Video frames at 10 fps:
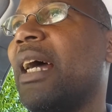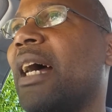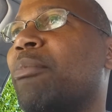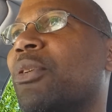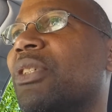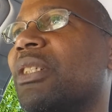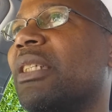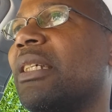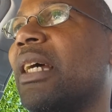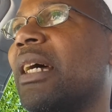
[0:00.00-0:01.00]
And
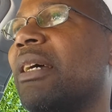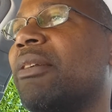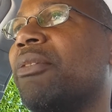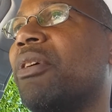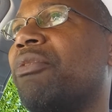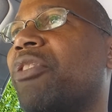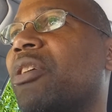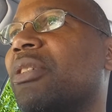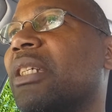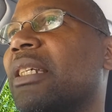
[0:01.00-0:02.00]
Moses and
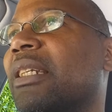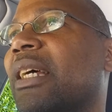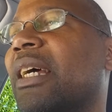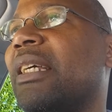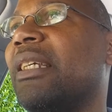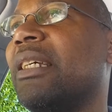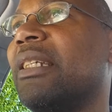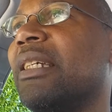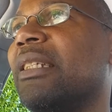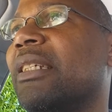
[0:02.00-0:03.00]
Pharaoh said,
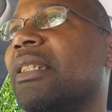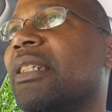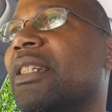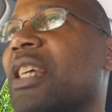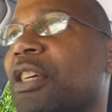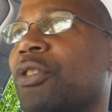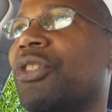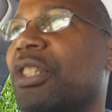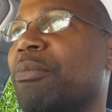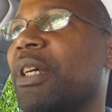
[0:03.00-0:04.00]
the day you
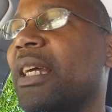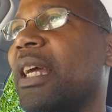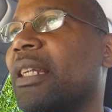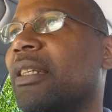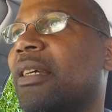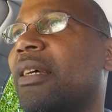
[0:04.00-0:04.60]
see me again,